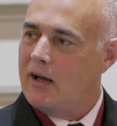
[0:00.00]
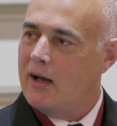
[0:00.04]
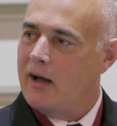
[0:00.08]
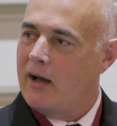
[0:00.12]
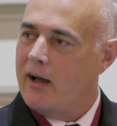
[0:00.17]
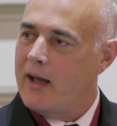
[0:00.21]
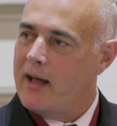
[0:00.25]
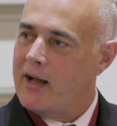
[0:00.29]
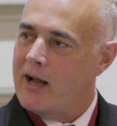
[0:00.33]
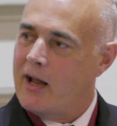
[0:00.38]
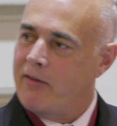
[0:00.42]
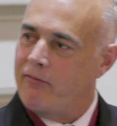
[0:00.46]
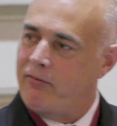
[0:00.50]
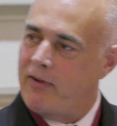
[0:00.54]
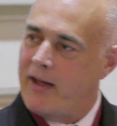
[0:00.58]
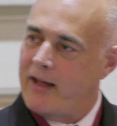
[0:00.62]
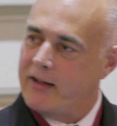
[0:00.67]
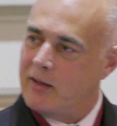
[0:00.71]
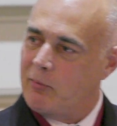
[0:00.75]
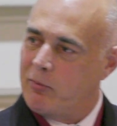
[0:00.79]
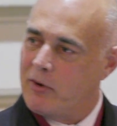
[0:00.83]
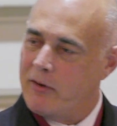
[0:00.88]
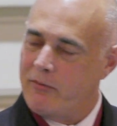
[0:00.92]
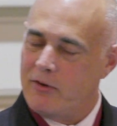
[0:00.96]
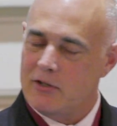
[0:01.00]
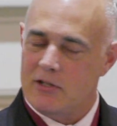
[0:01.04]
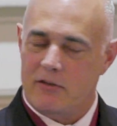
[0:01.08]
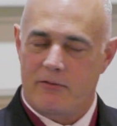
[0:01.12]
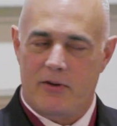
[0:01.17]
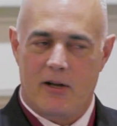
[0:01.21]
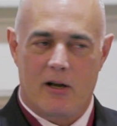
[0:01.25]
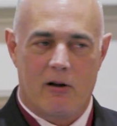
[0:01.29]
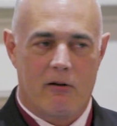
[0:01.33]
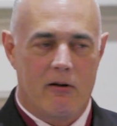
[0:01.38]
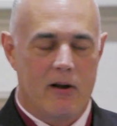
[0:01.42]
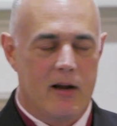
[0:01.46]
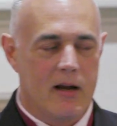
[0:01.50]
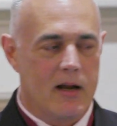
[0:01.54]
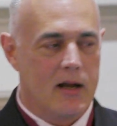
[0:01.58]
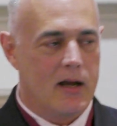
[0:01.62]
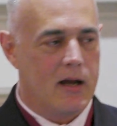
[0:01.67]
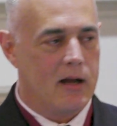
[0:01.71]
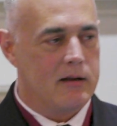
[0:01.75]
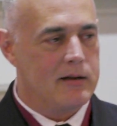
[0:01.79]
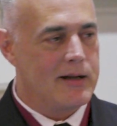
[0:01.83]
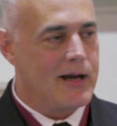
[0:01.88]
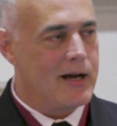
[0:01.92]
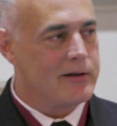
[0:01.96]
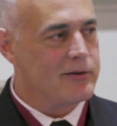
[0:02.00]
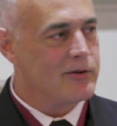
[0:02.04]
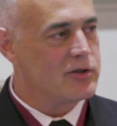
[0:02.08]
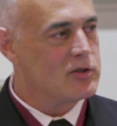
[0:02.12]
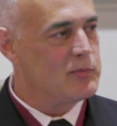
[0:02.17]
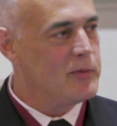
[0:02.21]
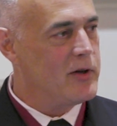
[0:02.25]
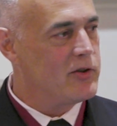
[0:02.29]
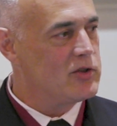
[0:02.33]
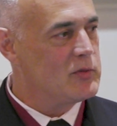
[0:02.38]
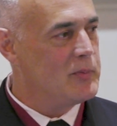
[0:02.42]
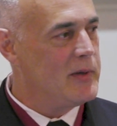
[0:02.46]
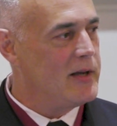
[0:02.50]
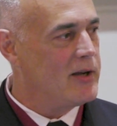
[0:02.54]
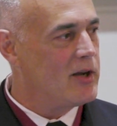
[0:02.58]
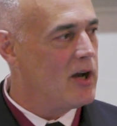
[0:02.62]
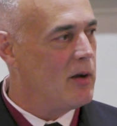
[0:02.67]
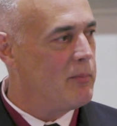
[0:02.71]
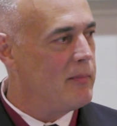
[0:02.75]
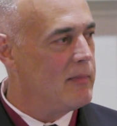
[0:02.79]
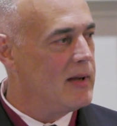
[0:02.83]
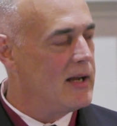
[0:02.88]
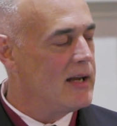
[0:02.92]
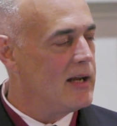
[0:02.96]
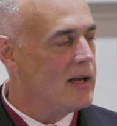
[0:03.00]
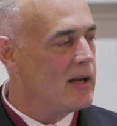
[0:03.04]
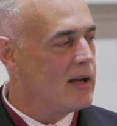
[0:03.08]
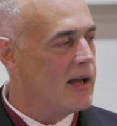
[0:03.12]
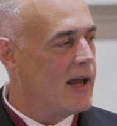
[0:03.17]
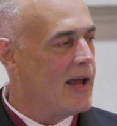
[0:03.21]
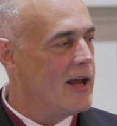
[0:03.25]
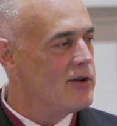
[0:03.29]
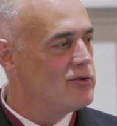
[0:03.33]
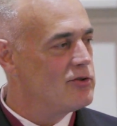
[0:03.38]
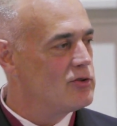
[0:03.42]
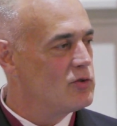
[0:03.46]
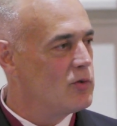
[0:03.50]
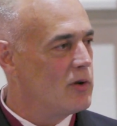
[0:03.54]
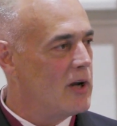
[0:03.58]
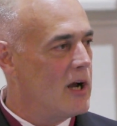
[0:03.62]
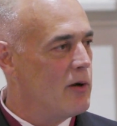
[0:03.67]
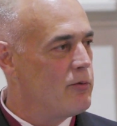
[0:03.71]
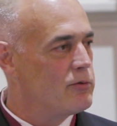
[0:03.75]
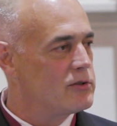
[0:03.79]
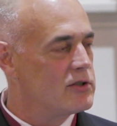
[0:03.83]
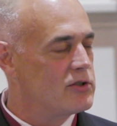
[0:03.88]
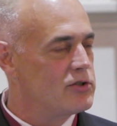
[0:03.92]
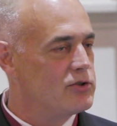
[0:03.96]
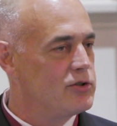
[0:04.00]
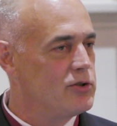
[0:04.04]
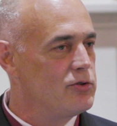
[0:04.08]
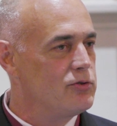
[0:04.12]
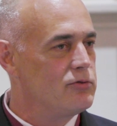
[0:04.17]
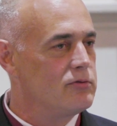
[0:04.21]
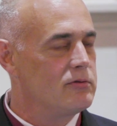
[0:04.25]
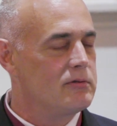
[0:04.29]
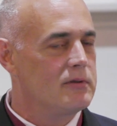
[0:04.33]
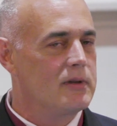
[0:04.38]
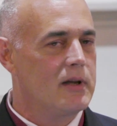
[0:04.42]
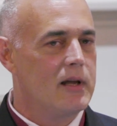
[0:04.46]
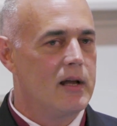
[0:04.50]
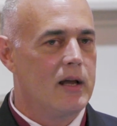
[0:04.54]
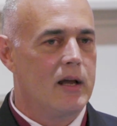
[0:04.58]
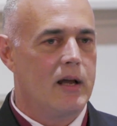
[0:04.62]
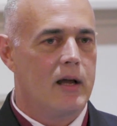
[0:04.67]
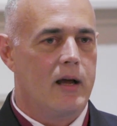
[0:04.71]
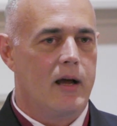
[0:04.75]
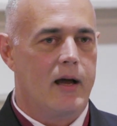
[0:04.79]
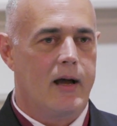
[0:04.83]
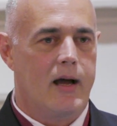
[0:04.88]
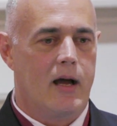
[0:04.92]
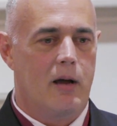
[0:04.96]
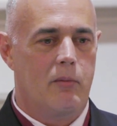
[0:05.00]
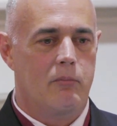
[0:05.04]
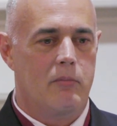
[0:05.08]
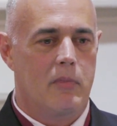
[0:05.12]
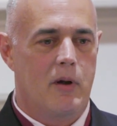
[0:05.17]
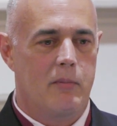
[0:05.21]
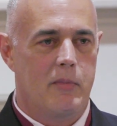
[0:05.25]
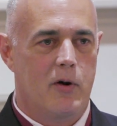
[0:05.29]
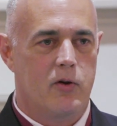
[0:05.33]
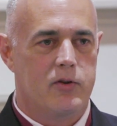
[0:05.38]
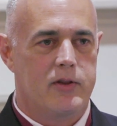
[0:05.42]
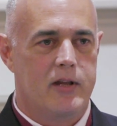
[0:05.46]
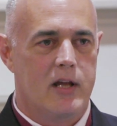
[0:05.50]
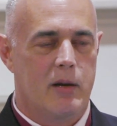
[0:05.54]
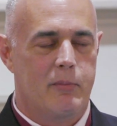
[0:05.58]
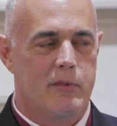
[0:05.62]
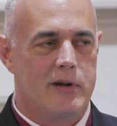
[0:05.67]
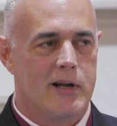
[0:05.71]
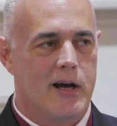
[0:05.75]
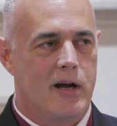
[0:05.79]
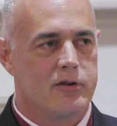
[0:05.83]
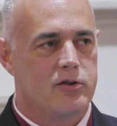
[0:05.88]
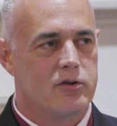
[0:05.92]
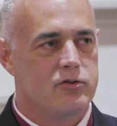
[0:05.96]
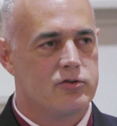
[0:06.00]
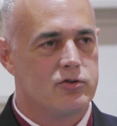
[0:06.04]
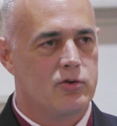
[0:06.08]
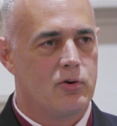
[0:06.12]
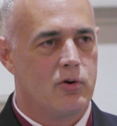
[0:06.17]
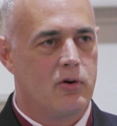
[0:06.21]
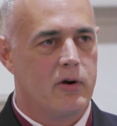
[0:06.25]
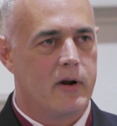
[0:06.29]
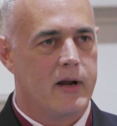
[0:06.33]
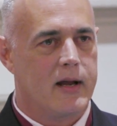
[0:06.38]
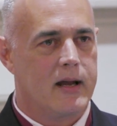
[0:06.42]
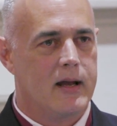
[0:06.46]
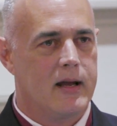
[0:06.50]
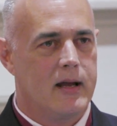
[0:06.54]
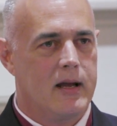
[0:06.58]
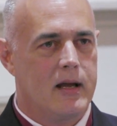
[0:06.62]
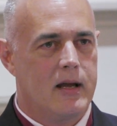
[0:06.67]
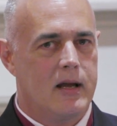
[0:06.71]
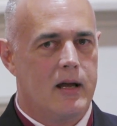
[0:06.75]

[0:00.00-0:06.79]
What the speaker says: and I've had the privilege of hearing Dr. Smith speak on many occasions when I was a student, both him and Dr. Joy.